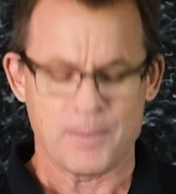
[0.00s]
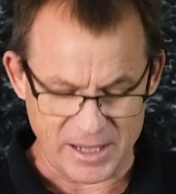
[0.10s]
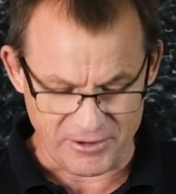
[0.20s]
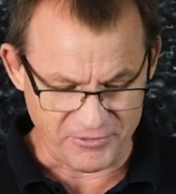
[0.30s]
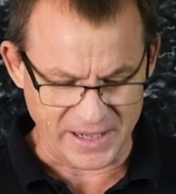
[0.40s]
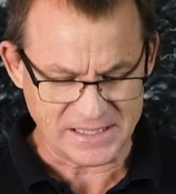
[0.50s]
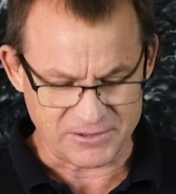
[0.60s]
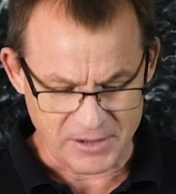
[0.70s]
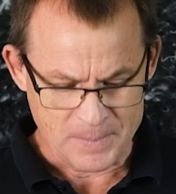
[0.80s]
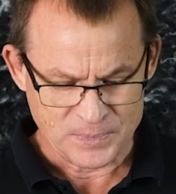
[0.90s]
be
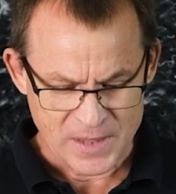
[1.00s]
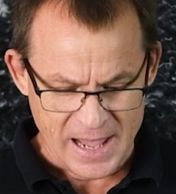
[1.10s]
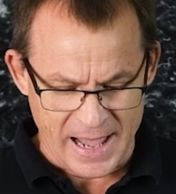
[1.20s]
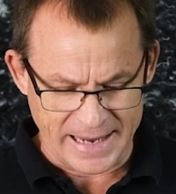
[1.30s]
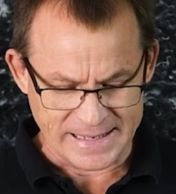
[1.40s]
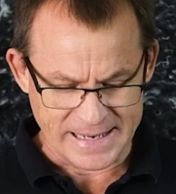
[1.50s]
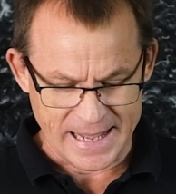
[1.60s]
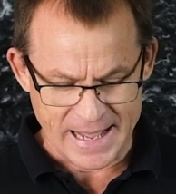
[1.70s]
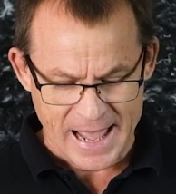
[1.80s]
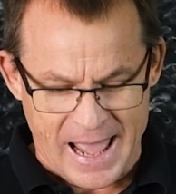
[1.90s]
effective. And
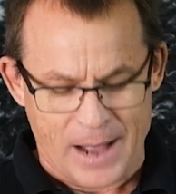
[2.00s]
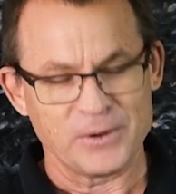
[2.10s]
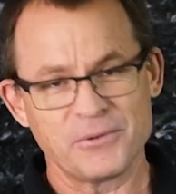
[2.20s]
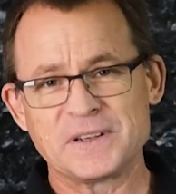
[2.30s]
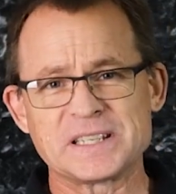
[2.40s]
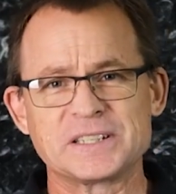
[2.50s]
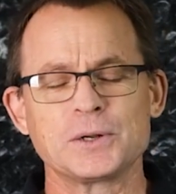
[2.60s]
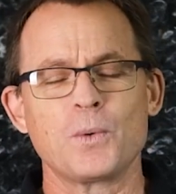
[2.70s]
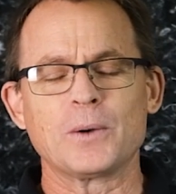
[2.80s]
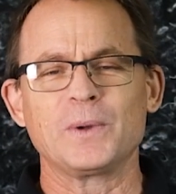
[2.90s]
we were visited
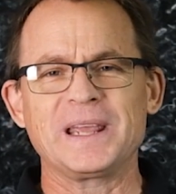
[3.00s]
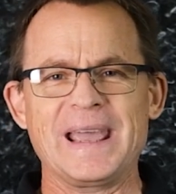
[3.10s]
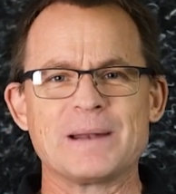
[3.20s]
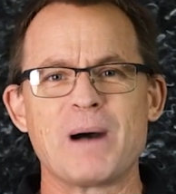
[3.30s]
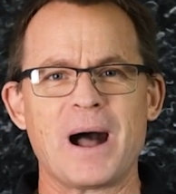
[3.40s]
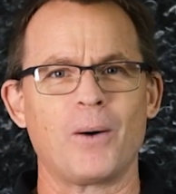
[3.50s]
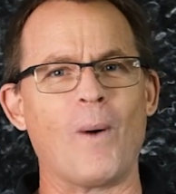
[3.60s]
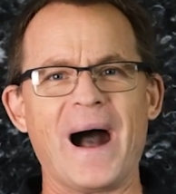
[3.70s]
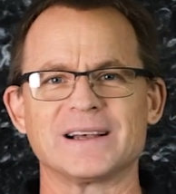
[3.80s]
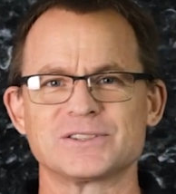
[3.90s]
one weekend by a
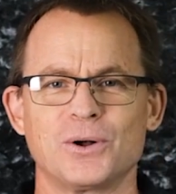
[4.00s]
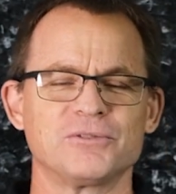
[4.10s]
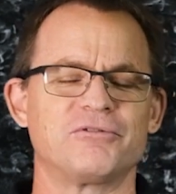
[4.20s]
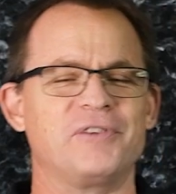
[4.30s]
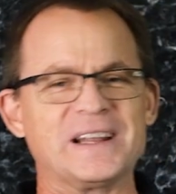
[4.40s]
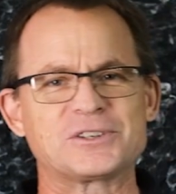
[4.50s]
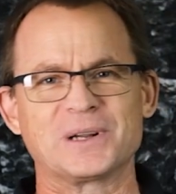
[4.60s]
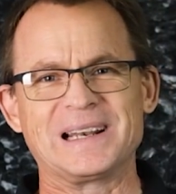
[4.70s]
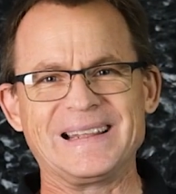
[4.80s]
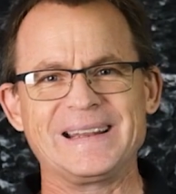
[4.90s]
wise old
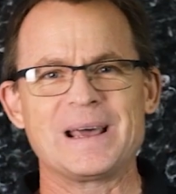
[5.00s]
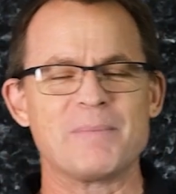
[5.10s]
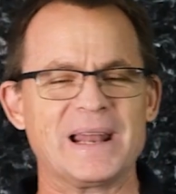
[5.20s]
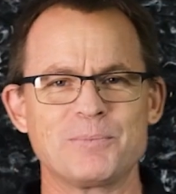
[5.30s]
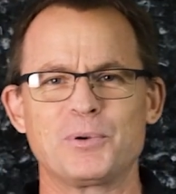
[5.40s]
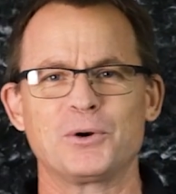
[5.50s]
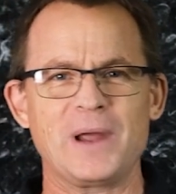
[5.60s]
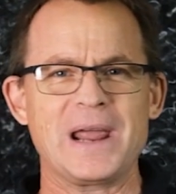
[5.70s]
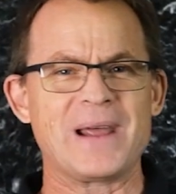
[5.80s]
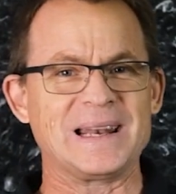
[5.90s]
veteran leader, Manny
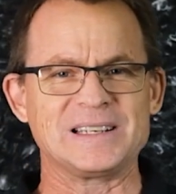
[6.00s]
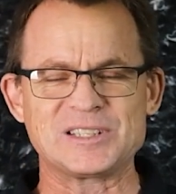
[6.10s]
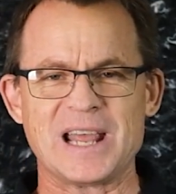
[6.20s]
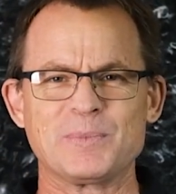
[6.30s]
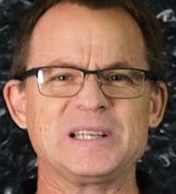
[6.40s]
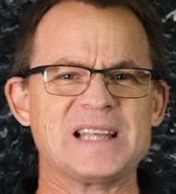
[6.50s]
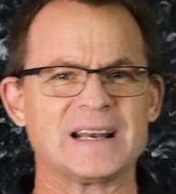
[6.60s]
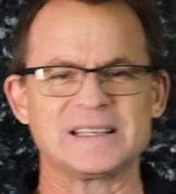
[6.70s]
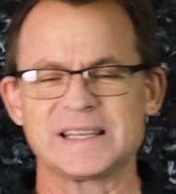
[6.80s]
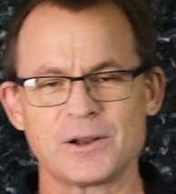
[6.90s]
Pereira, and he sat me down.
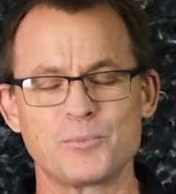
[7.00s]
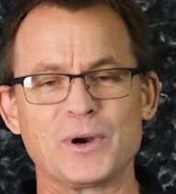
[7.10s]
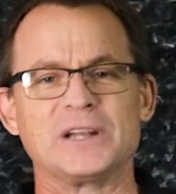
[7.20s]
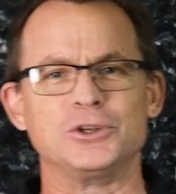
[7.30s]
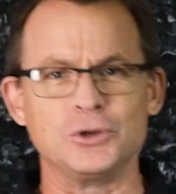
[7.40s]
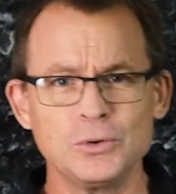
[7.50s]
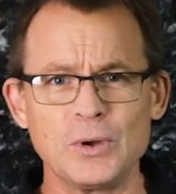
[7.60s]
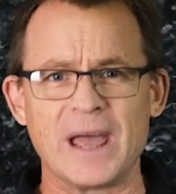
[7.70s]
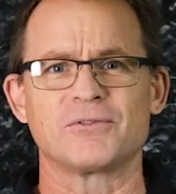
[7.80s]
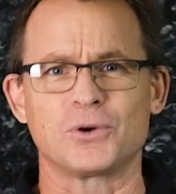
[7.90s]
He said, no, Brent, you
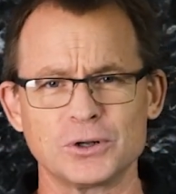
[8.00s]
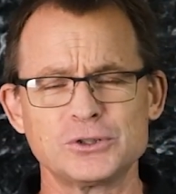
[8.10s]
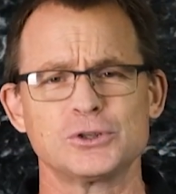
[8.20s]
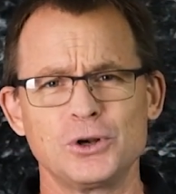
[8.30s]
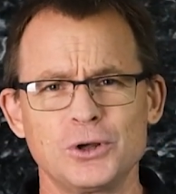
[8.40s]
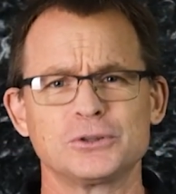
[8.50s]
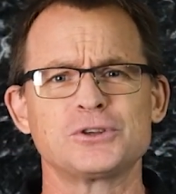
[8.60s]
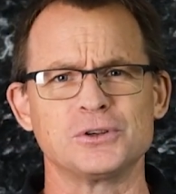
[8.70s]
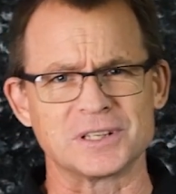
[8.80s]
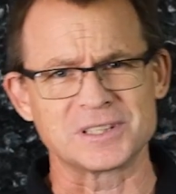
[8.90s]
have got to learn
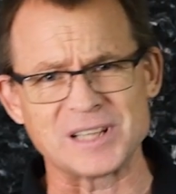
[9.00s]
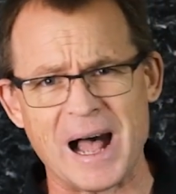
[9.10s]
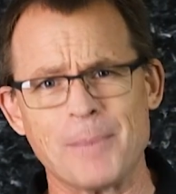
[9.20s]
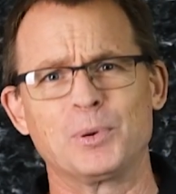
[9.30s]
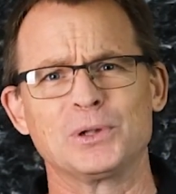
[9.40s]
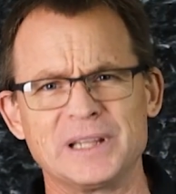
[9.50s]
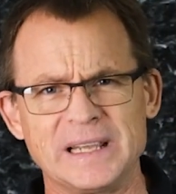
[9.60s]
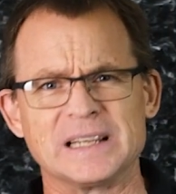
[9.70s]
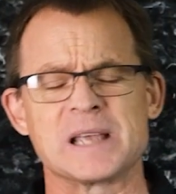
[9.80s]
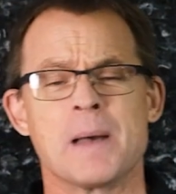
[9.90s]
to disciple
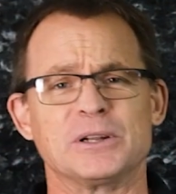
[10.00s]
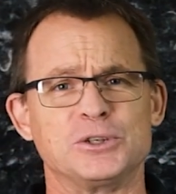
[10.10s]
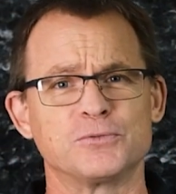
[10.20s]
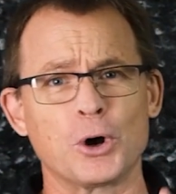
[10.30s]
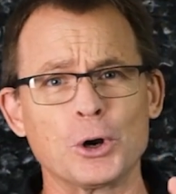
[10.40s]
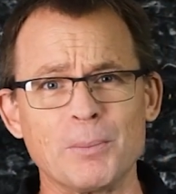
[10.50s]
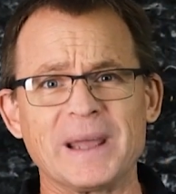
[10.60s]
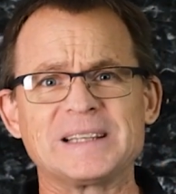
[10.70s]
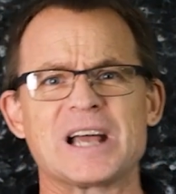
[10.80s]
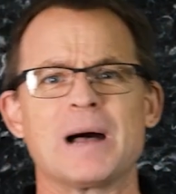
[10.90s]
leaders, but you've got to
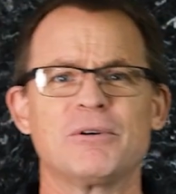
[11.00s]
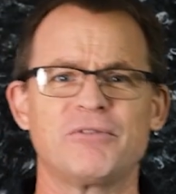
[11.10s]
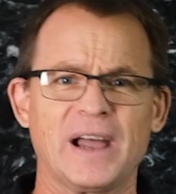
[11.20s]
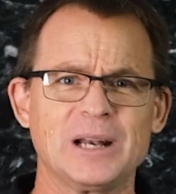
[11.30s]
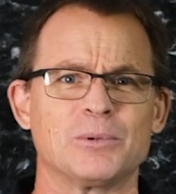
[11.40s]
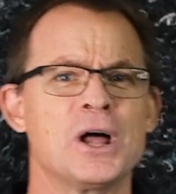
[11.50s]
make time available.